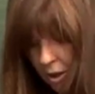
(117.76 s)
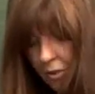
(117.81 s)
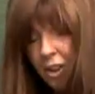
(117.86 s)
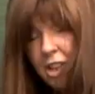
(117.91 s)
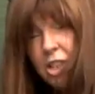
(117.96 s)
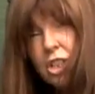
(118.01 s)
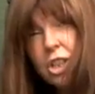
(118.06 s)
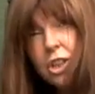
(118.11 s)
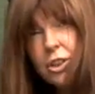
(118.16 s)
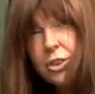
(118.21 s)
I've
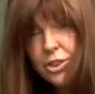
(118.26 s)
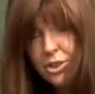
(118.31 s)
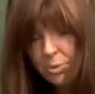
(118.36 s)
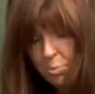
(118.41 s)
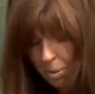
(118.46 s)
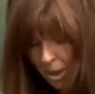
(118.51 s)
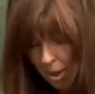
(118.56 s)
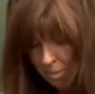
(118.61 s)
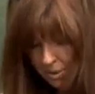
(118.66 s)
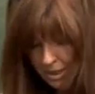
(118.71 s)
actually got
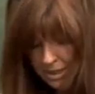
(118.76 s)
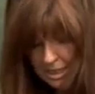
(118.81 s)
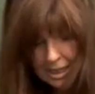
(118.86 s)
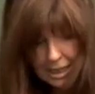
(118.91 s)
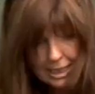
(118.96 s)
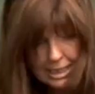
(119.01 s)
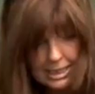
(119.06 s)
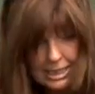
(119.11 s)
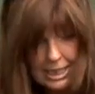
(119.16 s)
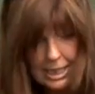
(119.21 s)
some pepper
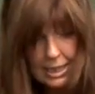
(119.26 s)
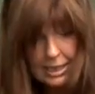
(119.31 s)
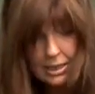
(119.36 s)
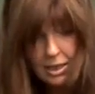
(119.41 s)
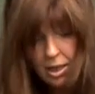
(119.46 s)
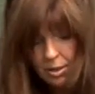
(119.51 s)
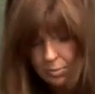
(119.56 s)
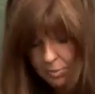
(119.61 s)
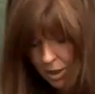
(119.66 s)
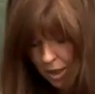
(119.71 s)
seeds here
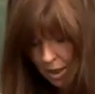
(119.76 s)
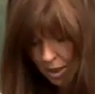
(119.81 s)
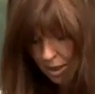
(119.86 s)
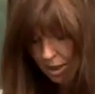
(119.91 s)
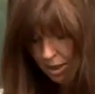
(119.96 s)
that I'm going